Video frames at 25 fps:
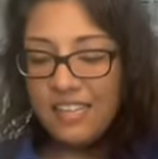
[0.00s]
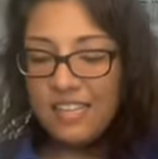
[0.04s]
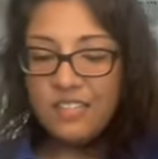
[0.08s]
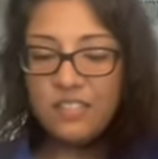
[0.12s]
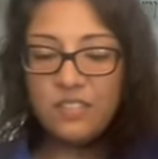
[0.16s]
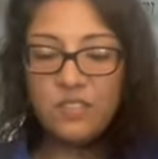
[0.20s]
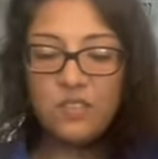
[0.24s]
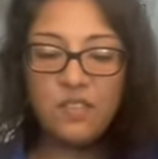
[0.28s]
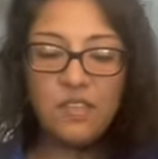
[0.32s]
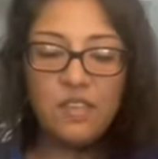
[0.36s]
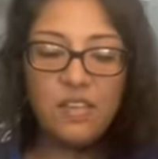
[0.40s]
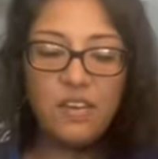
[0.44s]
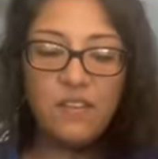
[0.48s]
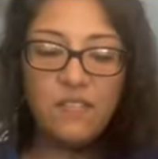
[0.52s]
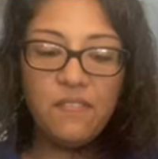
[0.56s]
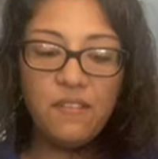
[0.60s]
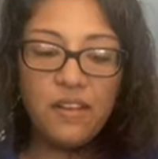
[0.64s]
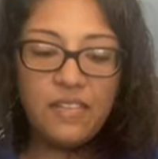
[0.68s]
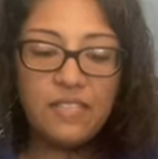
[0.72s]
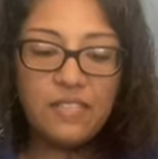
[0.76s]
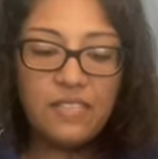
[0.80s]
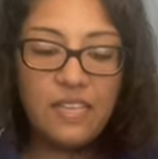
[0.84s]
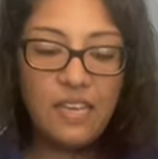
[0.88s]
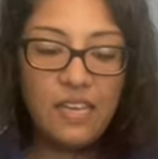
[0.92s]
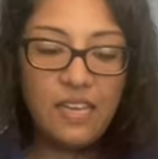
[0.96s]
So then if
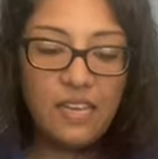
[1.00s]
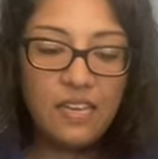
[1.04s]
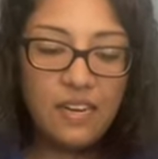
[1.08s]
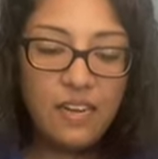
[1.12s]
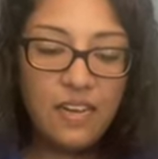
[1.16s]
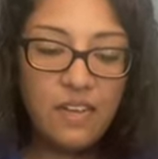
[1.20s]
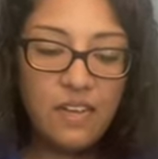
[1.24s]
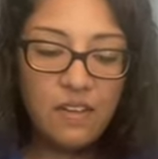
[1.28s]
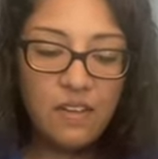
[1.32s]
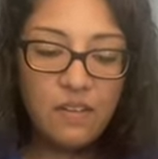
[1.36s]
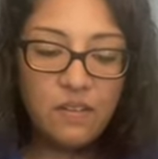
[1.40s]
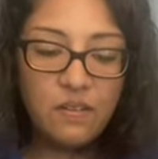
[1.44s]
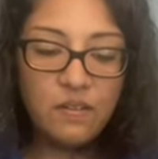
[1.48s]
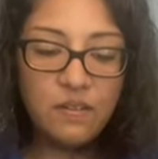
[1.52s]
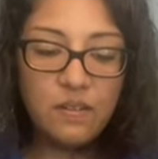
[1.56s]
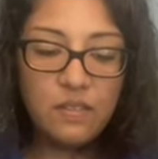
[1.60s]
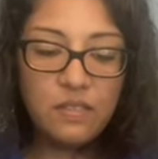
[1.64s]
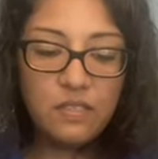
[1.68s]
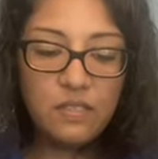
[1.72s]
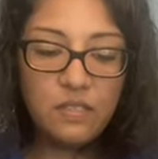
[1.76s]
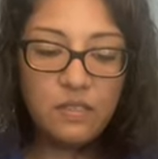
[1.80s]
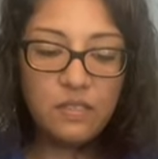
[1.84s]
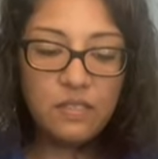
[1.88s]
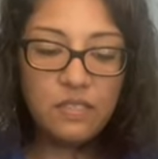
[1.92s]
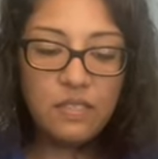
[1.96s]
I take it out
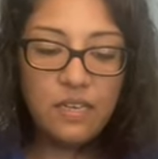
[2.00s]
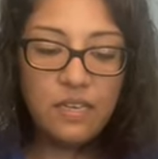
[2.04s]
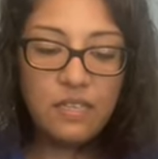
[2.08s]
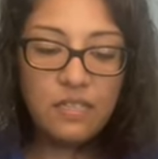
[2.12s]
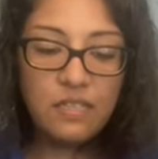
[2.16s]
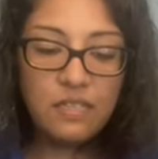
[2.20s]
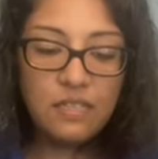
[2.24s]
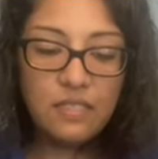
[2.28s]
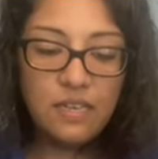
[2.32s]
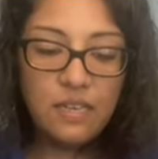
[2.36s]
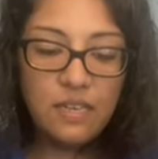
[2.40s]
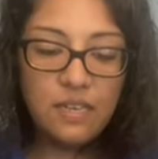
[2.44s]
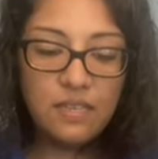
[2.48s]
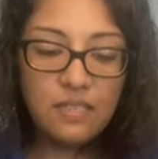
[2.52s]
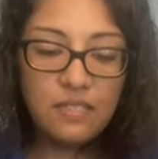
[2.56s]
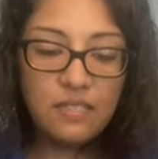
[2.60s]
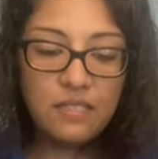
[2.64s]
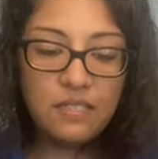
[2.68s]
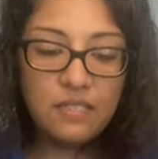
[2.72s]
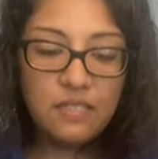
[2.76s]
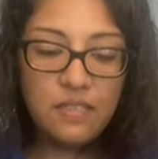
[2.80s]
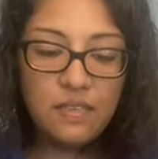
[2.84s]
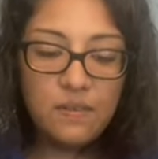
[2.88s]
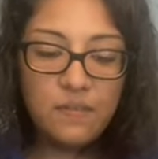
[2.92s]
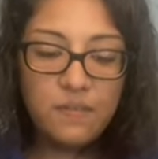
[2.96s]
and do a taste
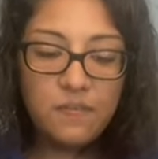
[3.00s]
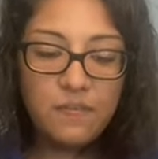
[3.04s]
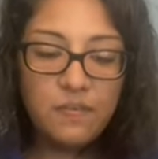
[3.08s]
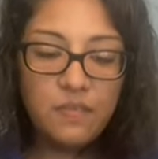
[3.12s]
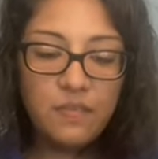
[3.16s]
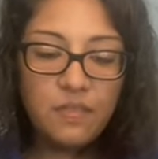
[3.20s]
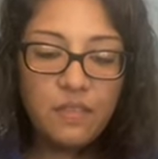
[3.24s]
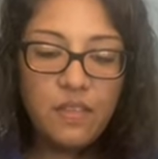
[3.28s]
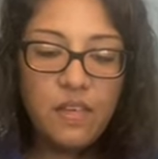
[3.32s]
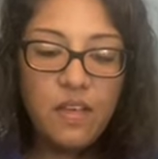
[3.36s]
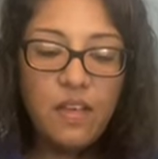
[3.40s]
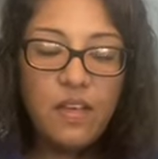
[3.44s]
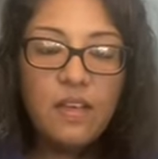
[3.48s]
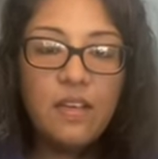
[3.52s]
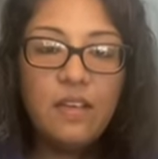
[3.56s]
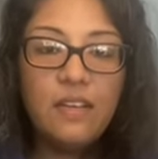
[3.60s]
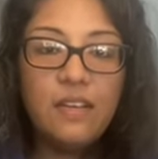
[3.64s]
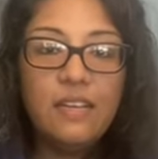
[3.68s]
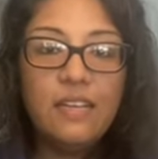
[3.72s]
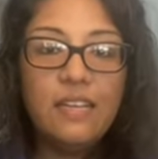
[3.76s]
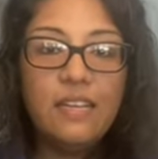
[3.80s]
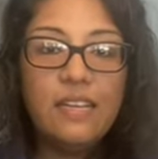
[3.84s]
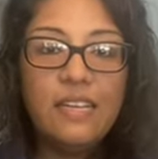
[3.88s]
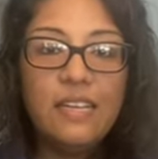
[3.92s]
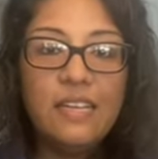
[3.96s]
test,
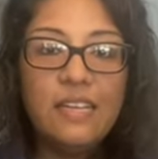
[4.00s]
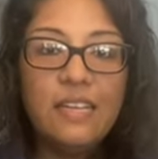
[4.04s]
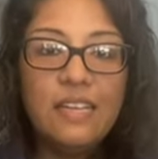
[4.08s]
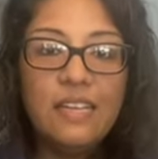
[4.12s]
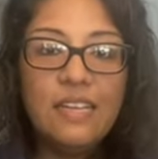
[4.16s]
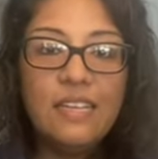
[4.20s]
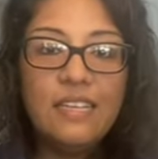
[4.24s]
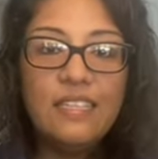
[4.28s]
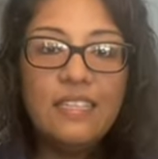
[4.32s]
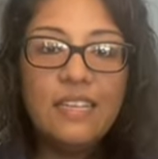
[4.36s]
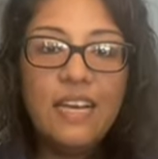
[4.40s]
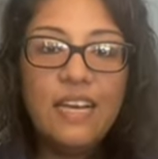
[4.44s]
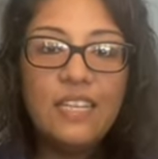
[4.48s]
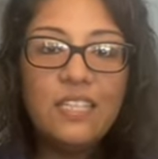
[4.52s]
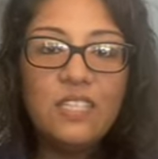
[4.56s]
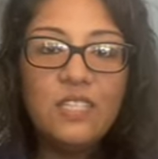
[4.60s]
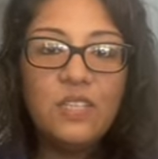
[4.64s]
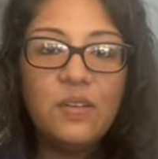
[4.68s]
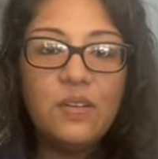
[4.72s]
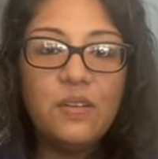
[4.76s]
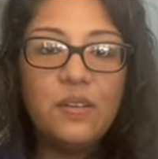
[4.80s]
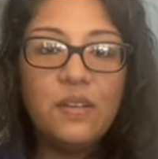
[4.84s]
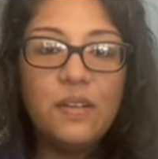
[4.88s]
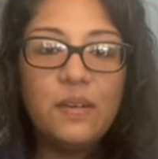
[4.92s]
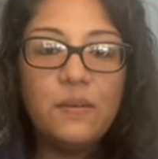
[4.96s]
it is ice
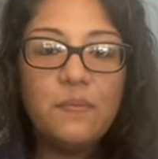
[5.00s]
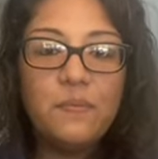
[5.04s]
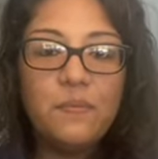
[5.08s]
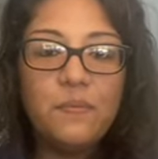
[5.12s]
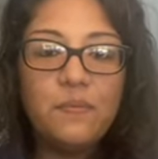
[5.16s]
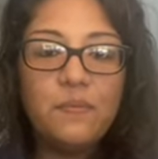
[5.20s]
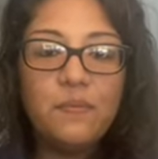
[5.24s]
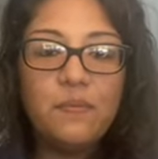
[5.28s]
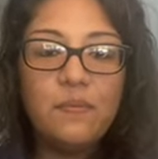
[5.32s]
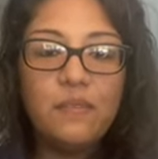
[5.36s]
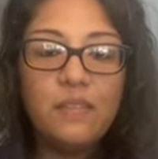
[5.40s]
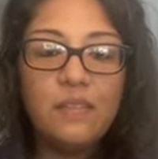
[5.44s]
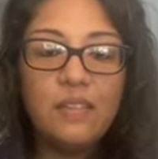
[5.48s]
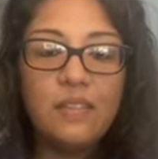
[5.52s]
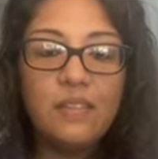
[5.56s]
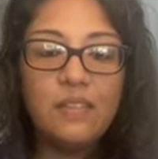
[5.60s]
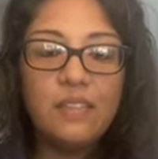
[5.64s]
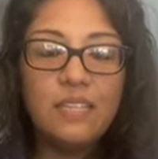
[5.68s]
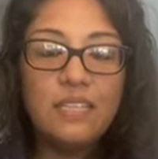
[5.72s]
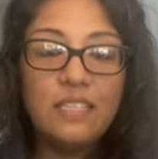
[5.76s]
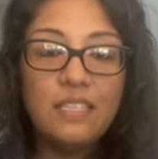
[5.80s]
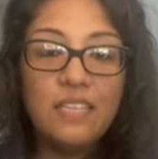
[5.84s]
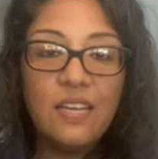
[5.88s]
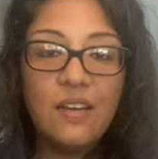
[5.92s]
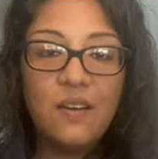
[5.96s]
cream.
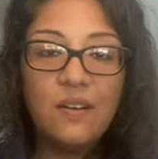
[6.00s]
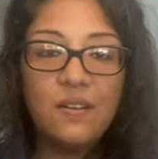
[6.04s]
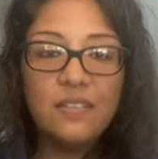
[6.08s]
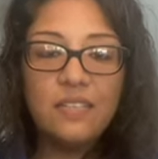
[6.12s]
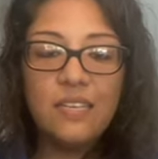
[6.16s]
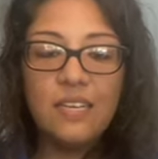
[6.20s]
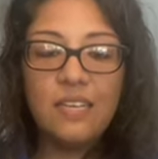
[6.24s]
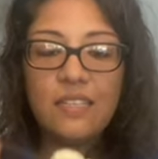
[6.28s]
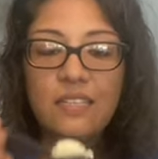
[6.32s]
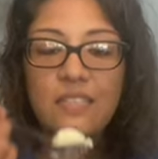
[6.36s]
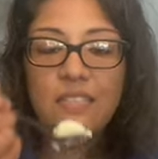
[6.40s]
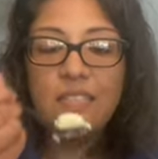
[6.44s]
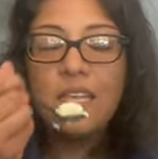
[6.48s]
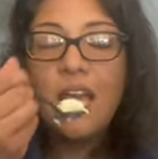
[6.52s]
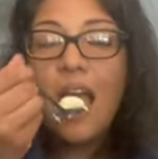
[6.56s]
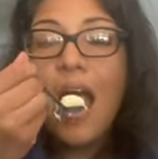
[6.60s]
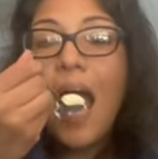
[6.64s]
Let's see how it tastes.